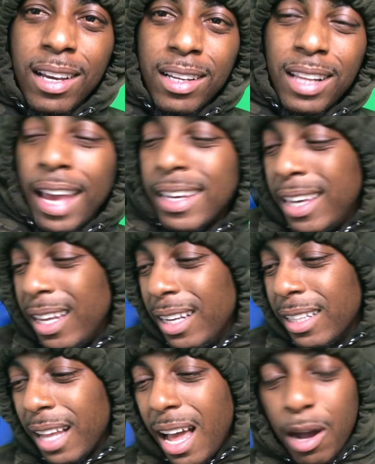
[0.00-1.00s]
Like, get
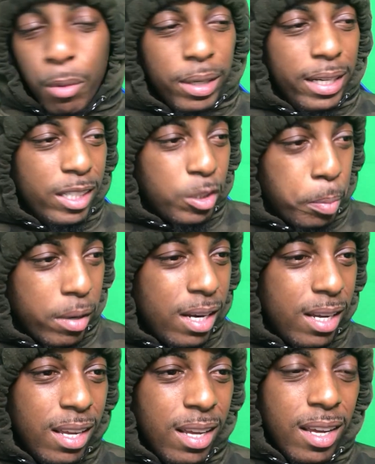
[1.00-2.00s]
in line with this,
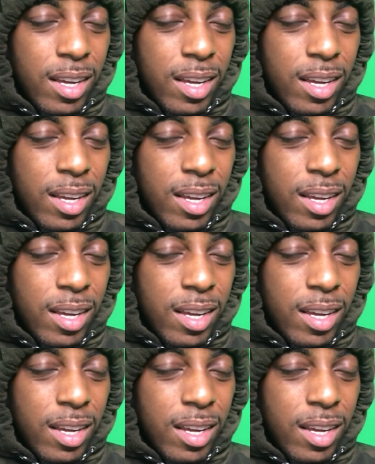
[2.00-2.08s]
bruh.